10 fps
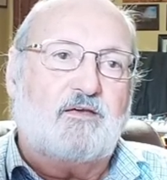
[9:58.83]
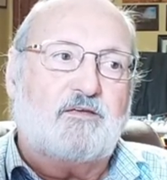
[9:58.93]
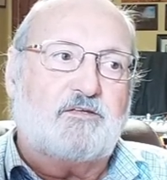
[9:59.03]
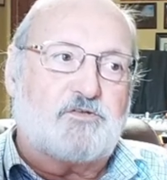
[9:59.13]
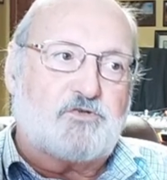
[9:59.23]

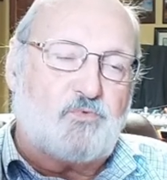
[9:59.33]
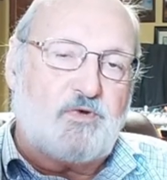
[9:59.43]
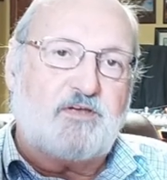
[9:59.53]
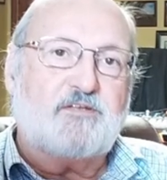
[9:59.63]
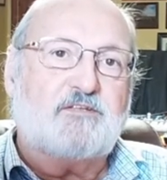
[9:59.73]
you
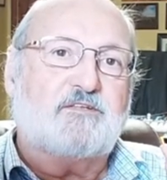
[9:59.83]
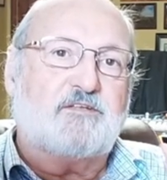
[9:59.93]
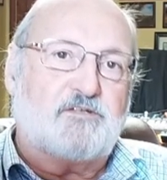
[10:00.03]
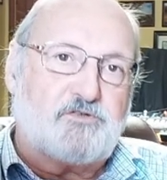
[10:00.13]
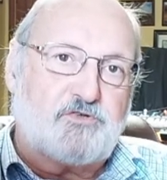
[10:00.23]
tweak it,
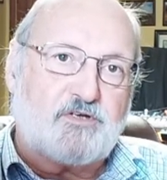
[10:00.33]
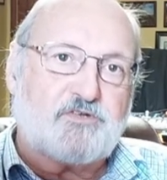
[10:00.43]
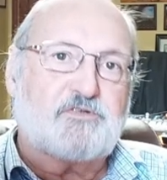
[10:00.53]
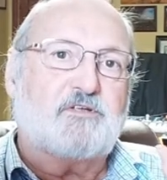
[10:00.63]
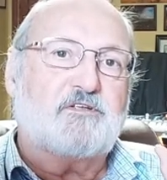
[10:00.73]
you
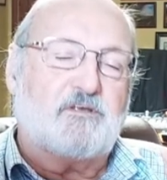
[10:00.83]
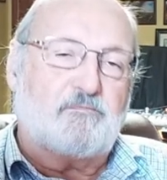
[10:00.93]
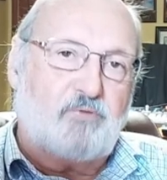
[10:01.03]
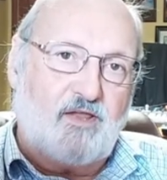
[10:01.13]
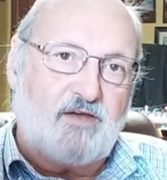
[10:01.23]
adjust it, you
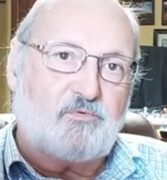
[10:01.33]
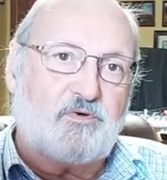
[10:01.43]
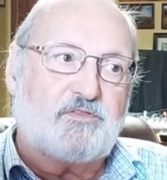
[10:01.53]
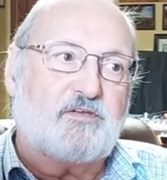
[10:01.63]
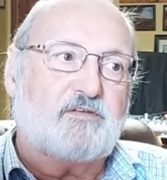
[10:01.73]
play
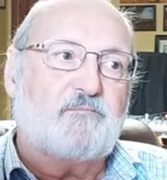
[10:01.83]
with it,